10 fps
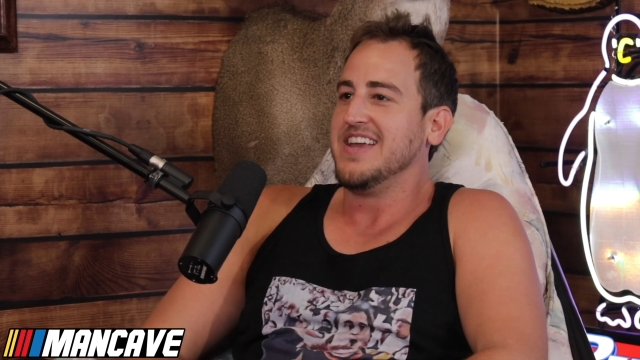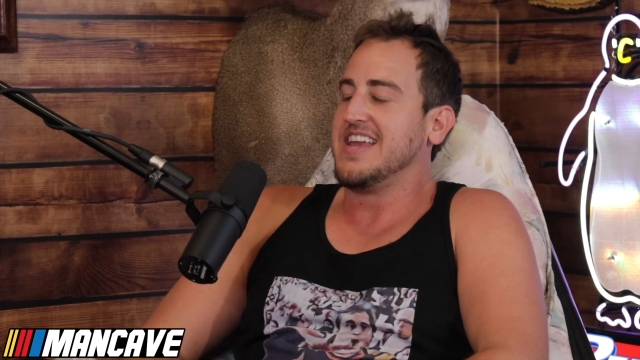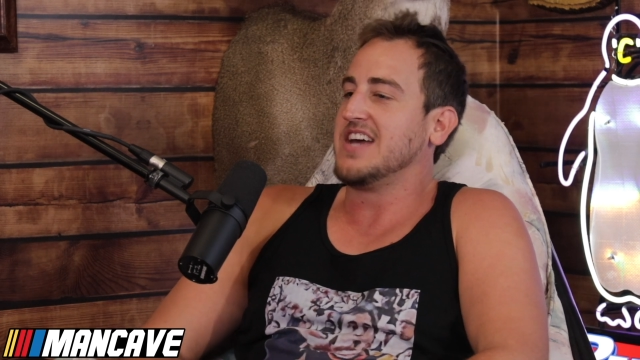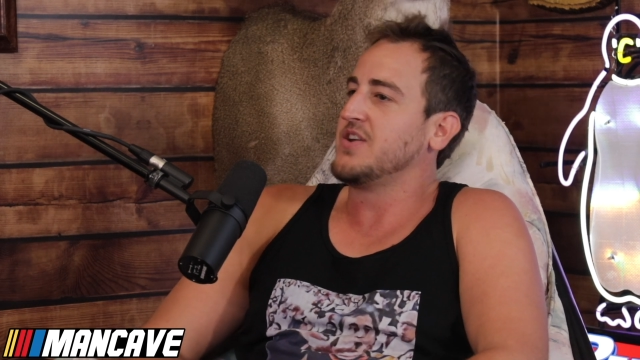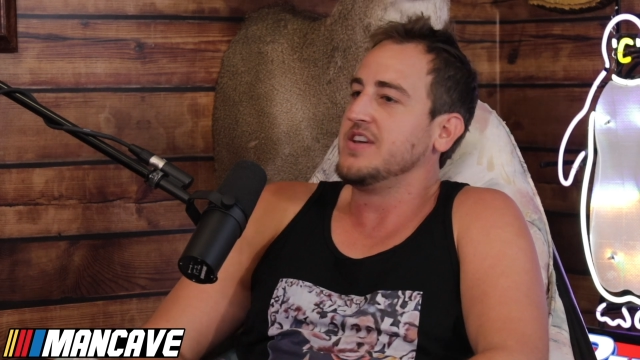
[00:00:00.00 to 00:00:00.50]

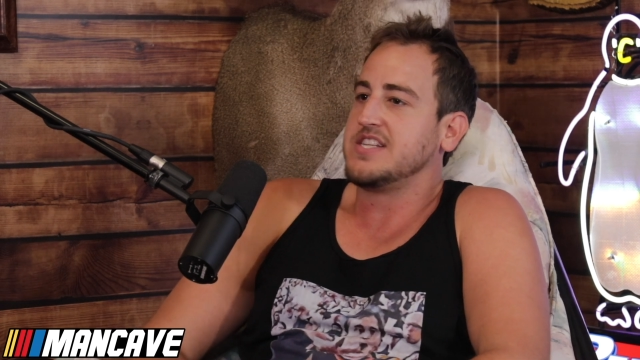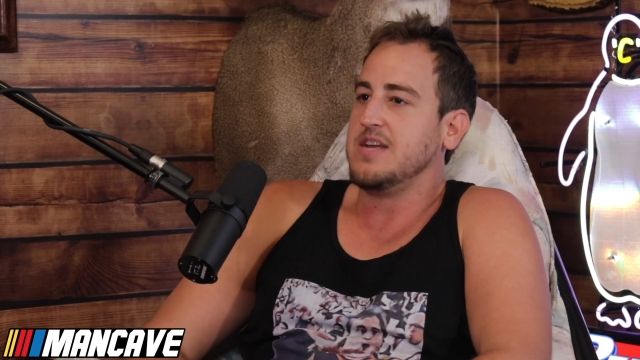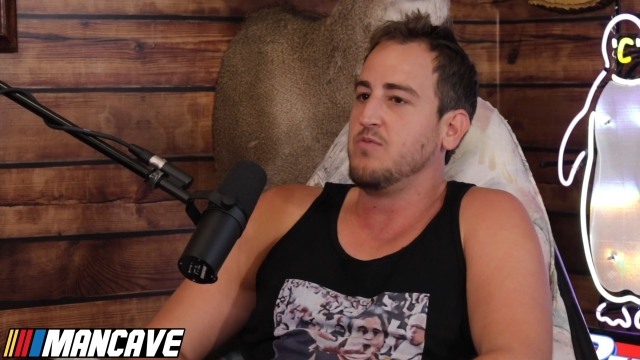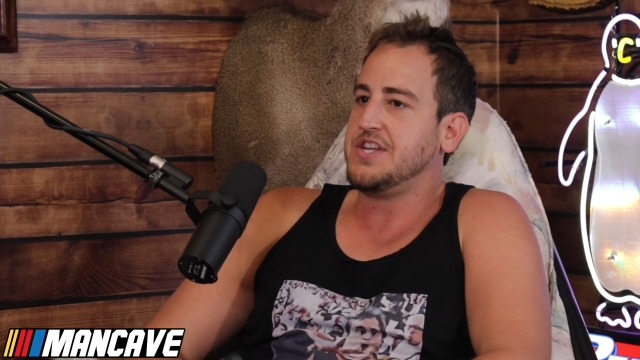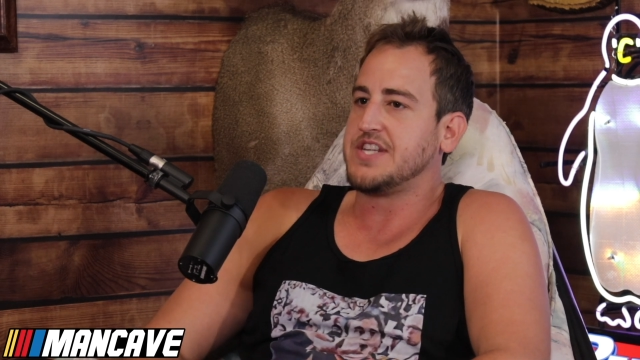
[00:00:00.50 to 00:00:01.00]
Yeah, so his
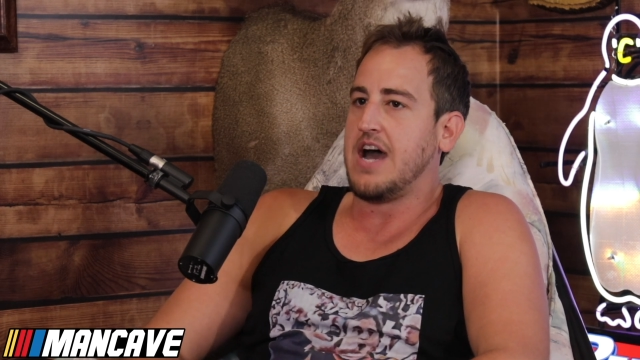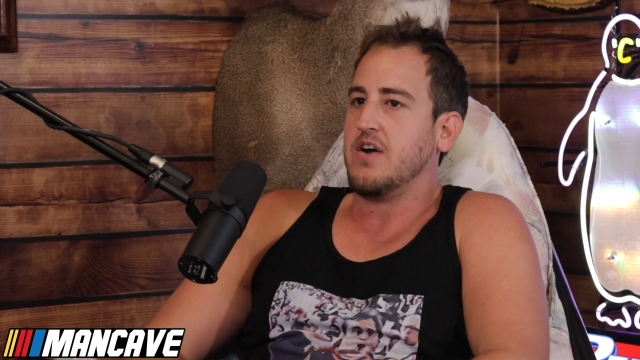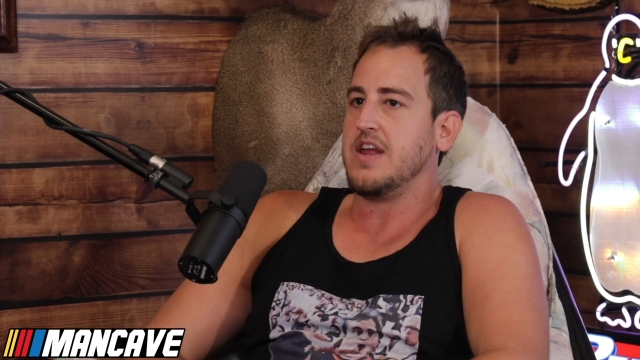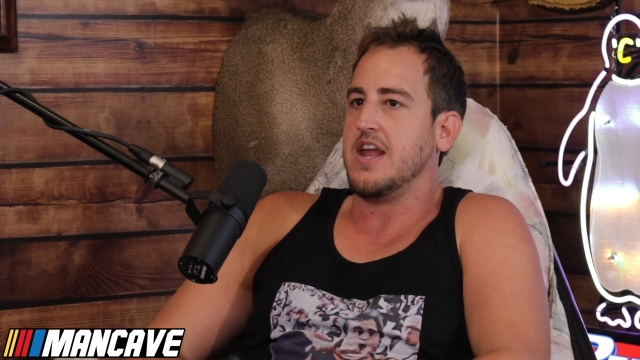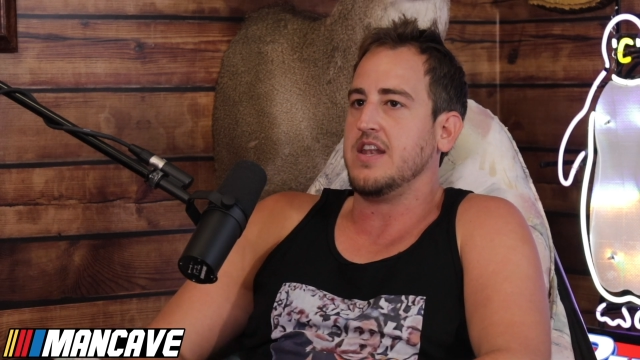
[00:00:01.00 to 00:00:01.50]
team reached
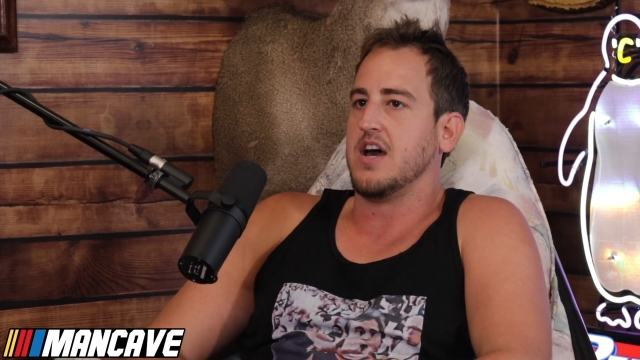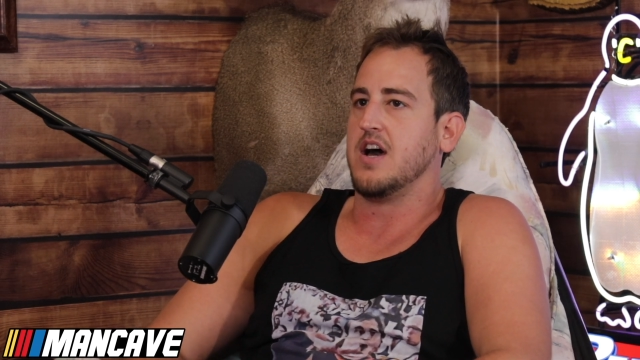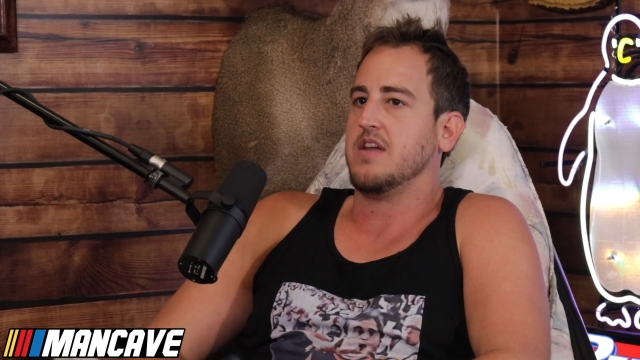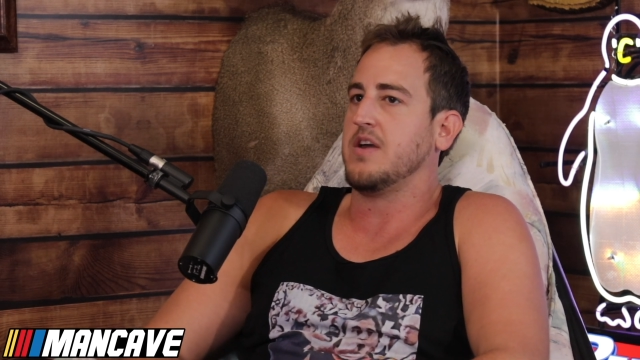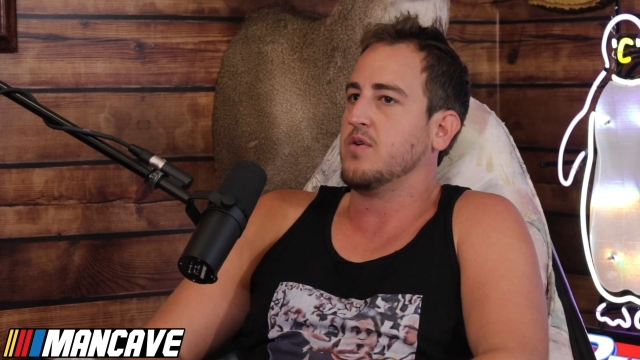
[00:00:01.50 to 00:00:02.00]
out and
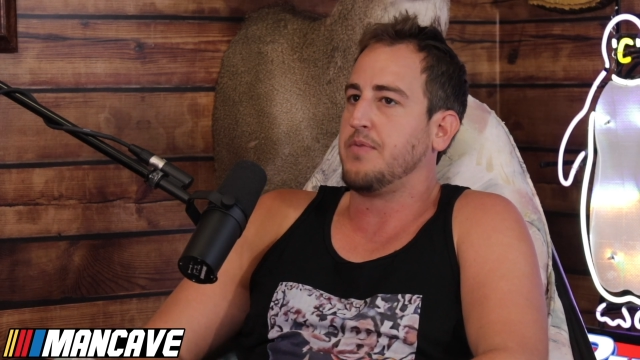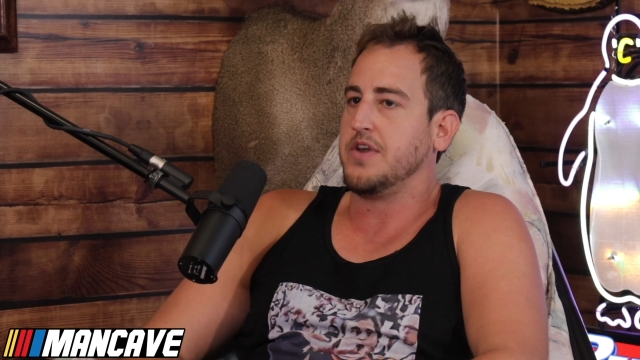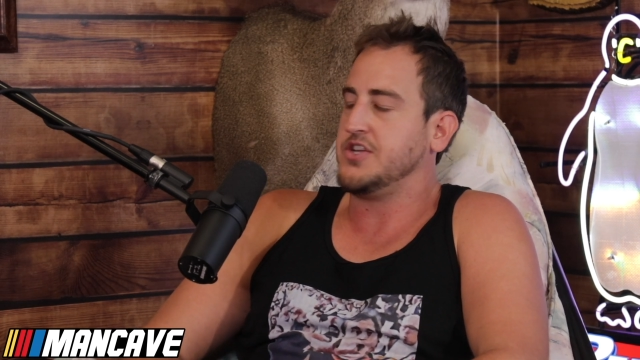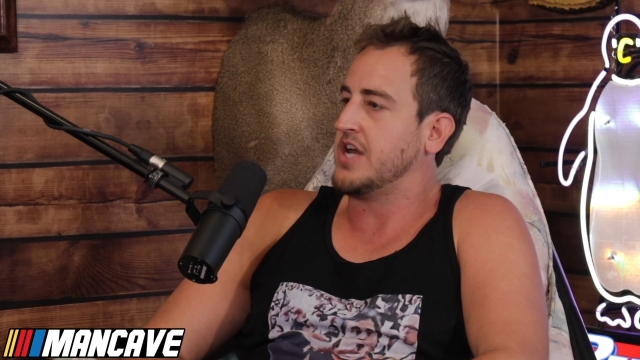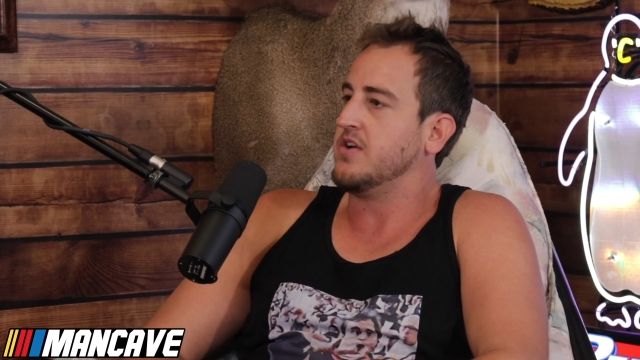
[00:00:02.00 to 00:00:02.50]
uh, they were
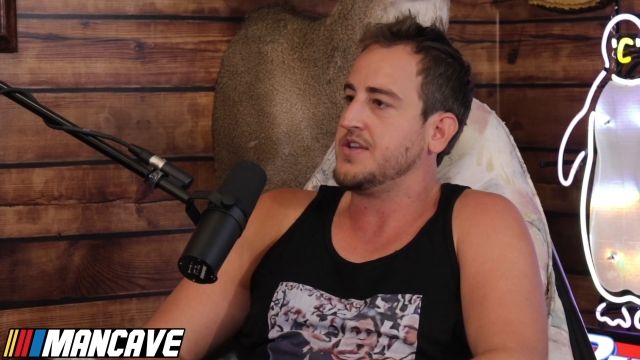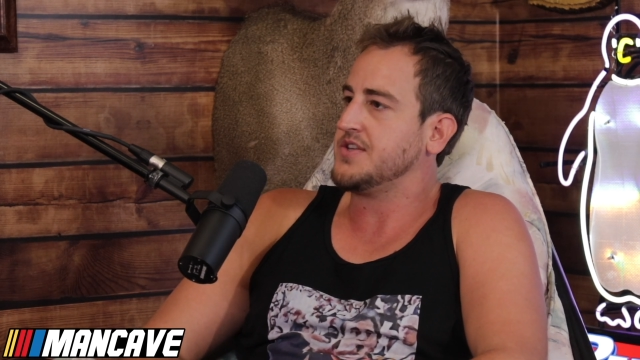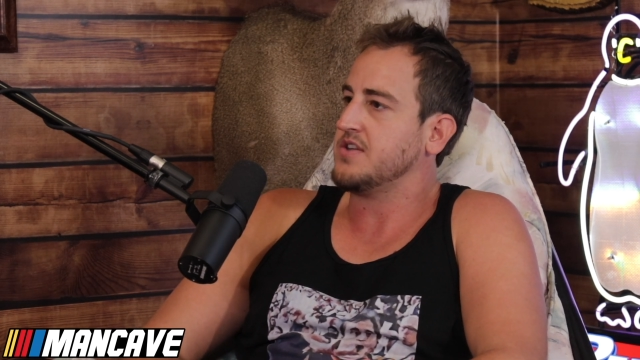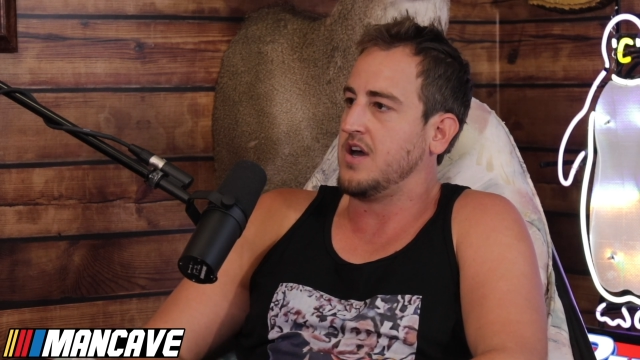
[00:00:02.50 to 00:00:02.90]
pretty generous.